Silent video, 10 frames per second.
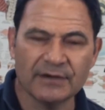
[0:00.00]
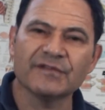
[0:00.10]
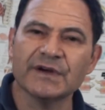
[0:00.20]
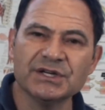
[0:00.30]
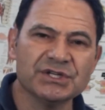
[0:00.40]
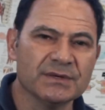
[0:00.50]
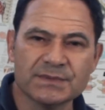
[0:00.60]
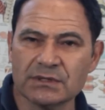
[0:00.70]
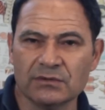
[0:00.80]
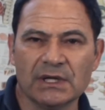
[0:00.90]

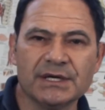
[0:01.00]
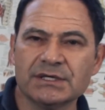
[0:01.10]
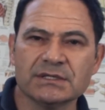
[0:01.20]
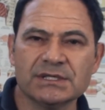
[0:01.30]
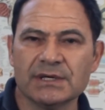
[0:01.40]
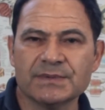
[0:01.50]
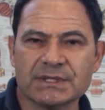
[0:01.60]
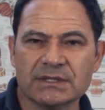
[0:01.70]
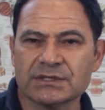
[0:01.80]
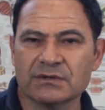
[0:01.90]
friendships and
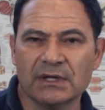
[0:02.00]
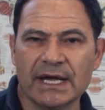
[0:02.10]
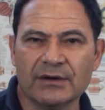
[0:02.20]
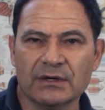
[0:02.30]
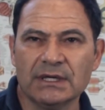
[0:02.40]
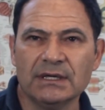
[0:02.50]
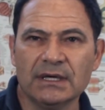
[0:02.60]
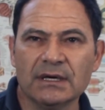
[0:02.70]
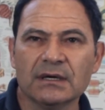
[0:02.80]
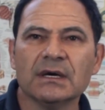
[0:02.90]
relationships in Sri Lanka and
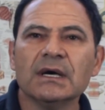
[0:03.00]
India,